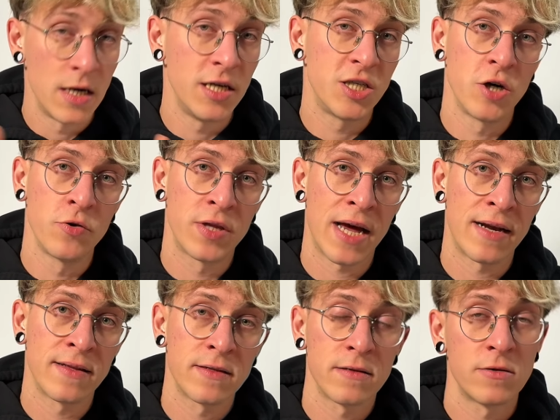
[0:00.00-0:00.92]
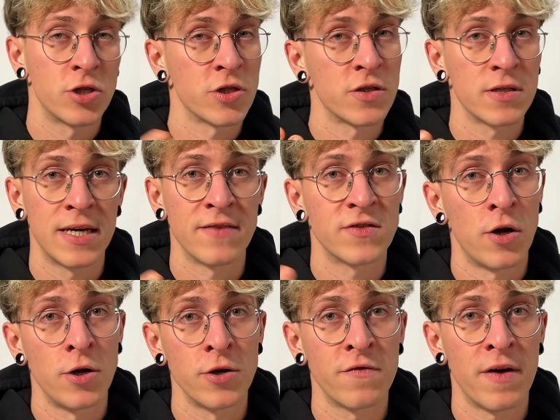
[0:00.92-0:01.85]
Legion Lieutenant just gives
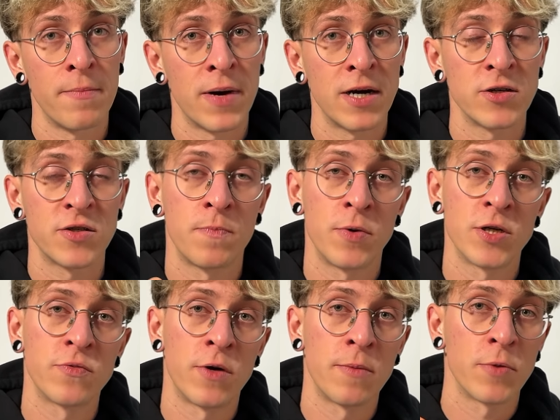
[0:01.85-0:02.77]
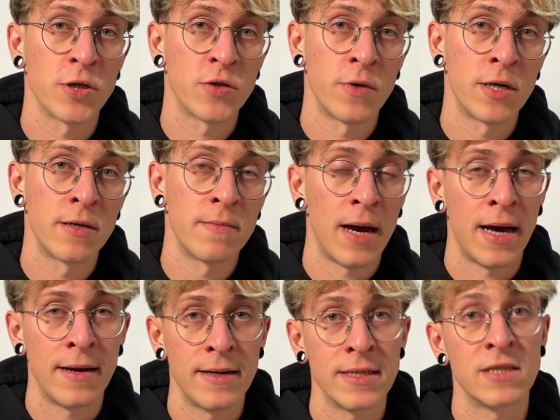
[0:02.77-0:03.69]
all your vampires +1/+1,
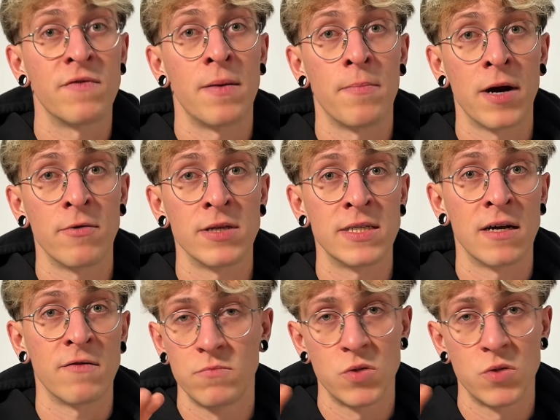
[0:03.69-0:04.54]
and it's a vampire itself.